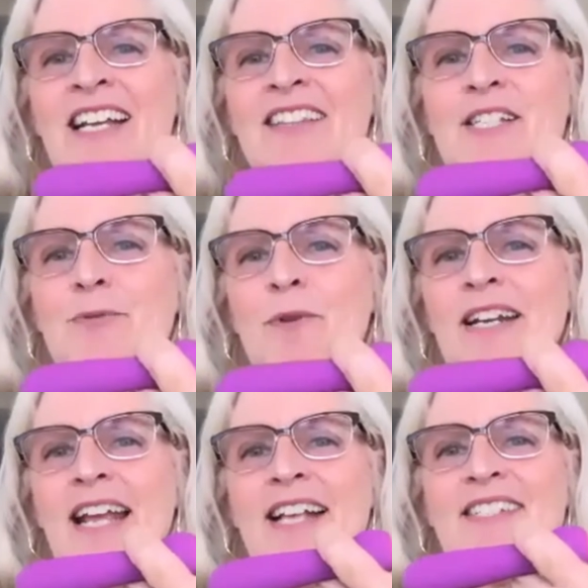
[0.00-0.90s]
This one
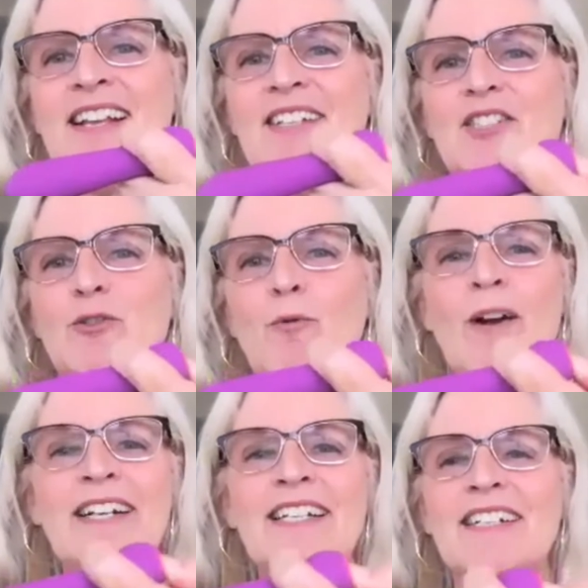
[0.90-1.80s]
has like
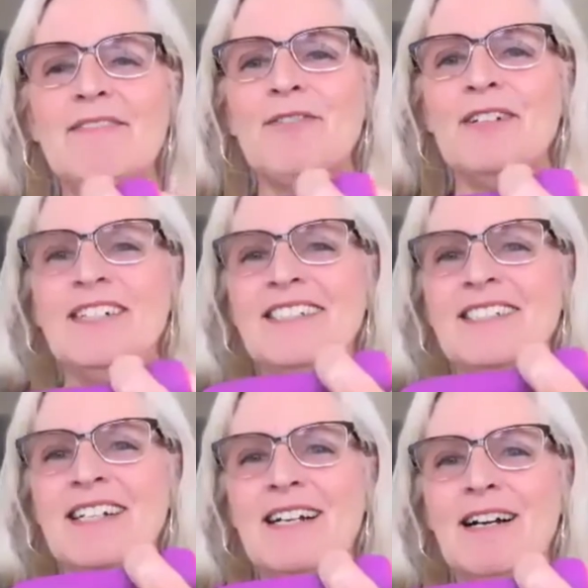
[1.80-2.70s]
20 different
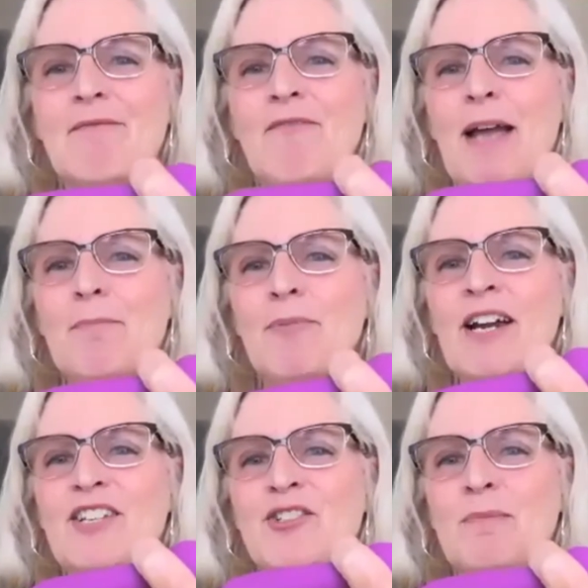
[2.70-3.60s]

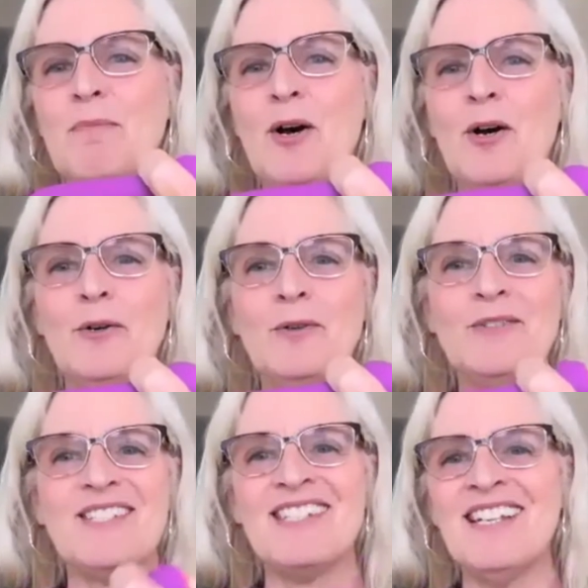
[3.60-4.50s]
vibration
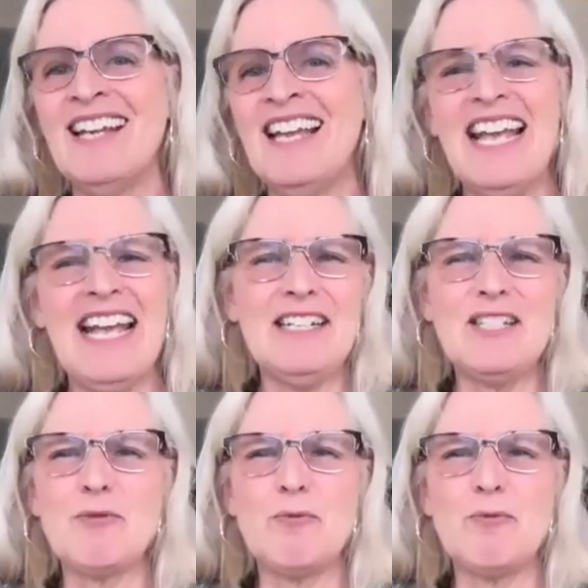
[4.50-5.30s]
modes, and it's